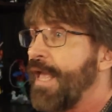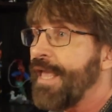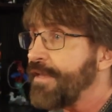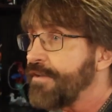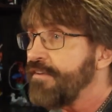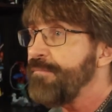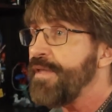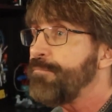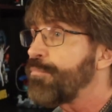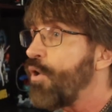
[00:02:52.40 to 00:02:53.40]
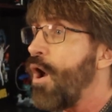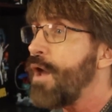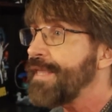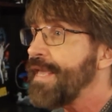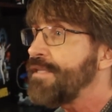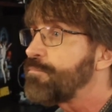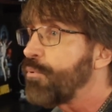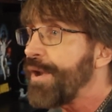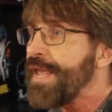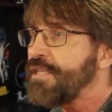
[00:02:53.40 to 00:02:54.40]
It could have been brawn against
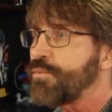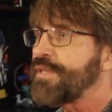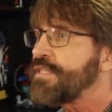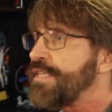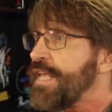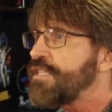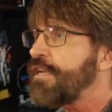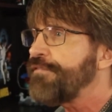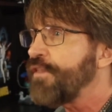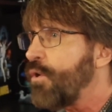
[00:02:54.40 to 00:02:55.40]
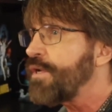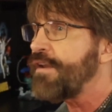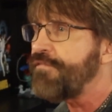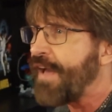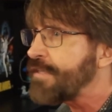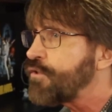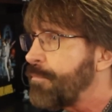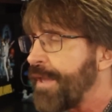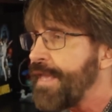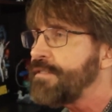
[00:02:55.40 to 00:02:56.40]
brains with scenes that flowed at a faster
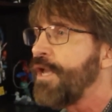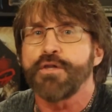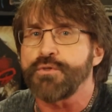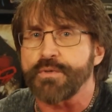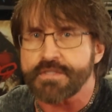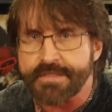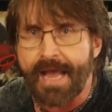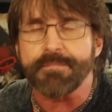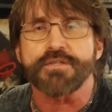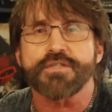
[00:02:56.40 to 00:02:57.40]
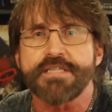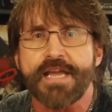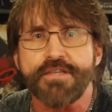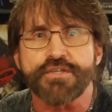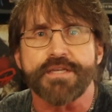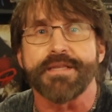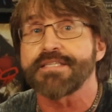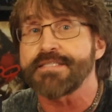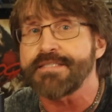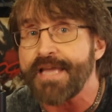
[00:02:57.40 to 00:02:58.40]
pace to establish tension,
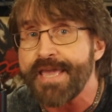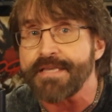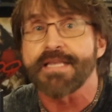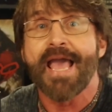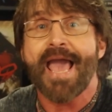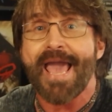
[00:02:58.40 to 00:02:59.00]
stakes,